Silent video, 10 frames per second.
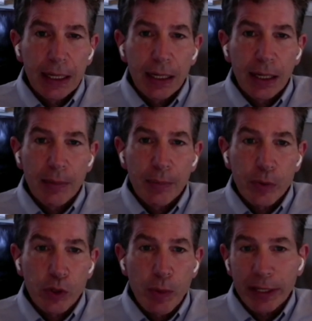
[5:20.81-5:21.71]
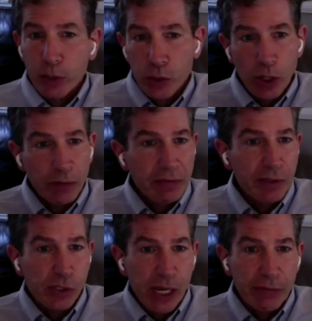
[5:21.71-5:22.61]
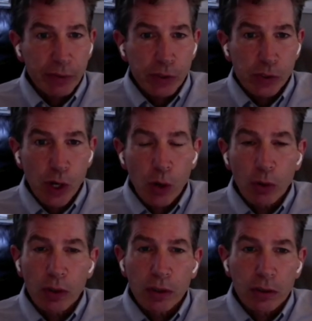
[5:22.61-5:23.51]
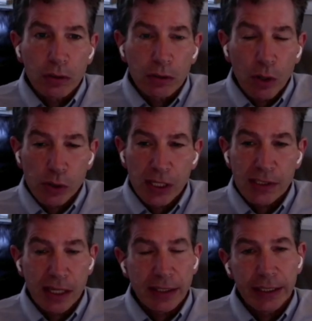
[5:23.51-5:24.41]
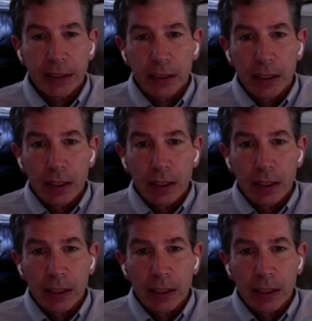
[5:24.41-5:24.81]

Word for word: um, you're making yourself even safer. So those things, I think,